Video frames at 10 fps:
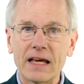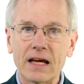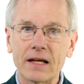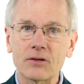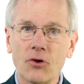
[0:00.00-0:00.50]

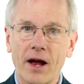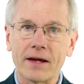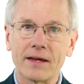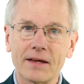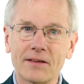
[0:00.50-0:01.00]
got
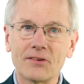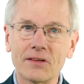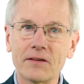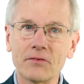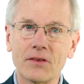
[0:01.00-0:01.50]
cracking and
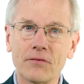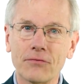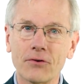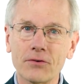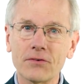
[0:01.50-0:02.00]
delivered the
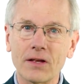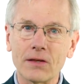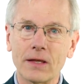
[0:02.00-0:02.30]
first